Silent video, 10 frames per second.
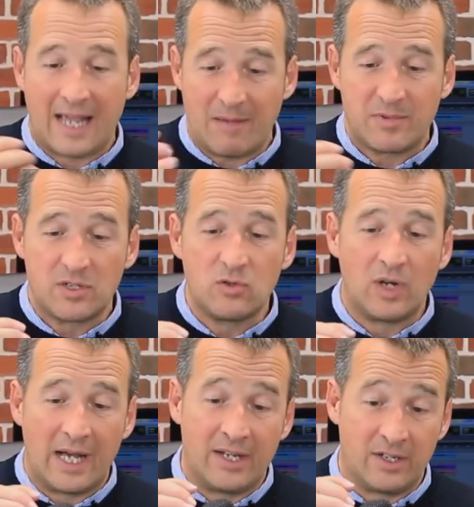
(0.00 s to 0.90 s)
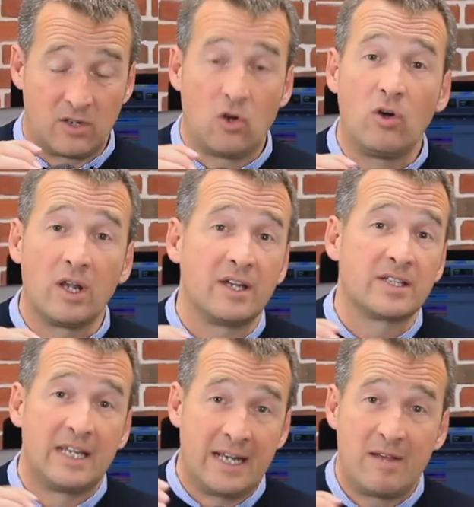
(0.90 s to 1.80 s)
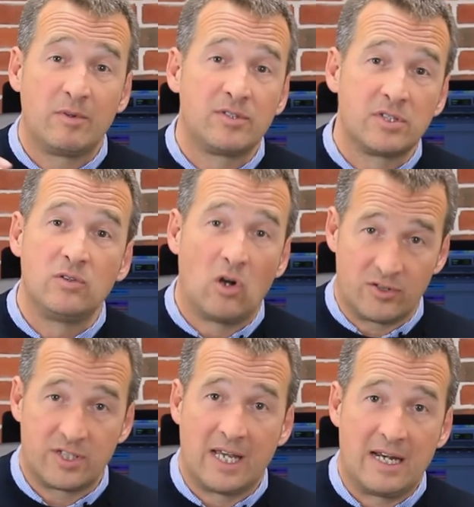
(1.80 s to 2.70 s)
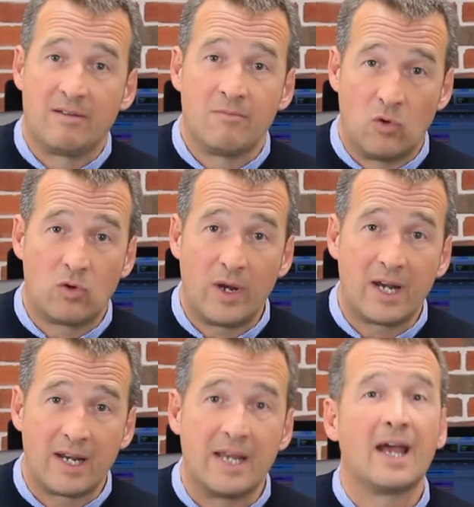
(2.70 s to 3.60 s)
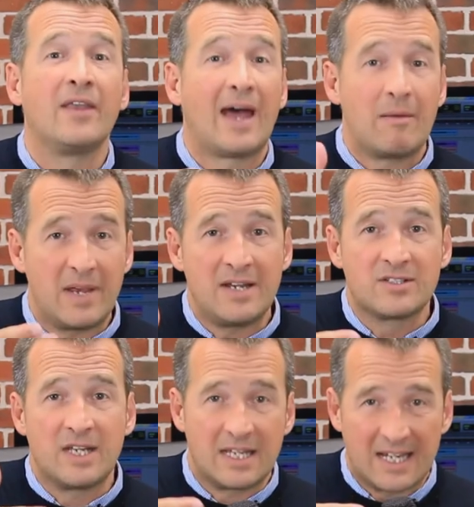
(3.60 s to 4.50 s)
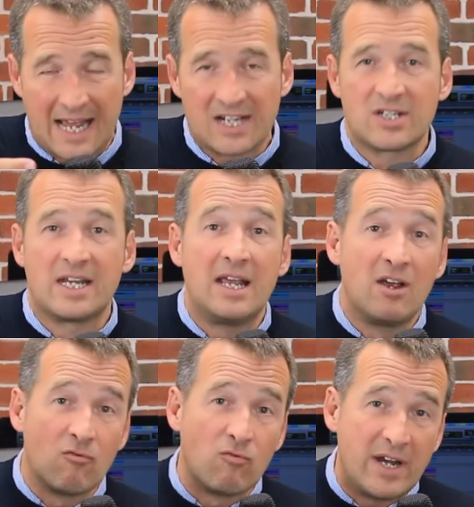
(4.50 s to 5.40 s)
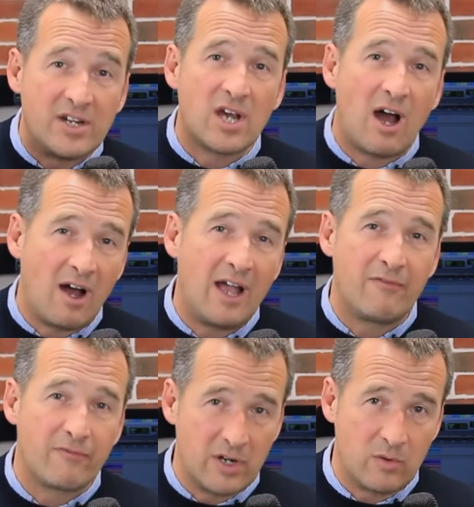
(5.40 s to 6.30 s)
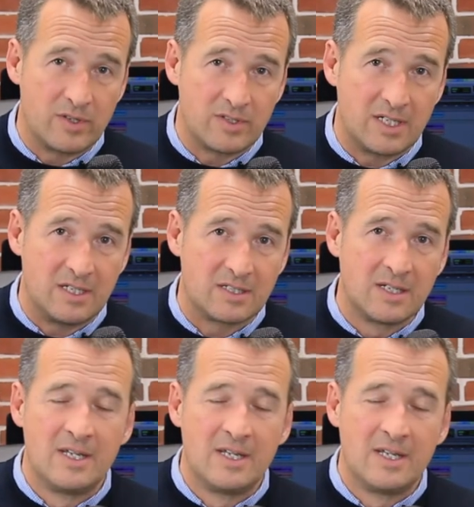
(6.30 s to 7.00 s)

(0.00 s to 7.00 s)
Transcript: capsule and coil is enabled to oscillate more quickly, and that means that it can actually reach higher frequencies.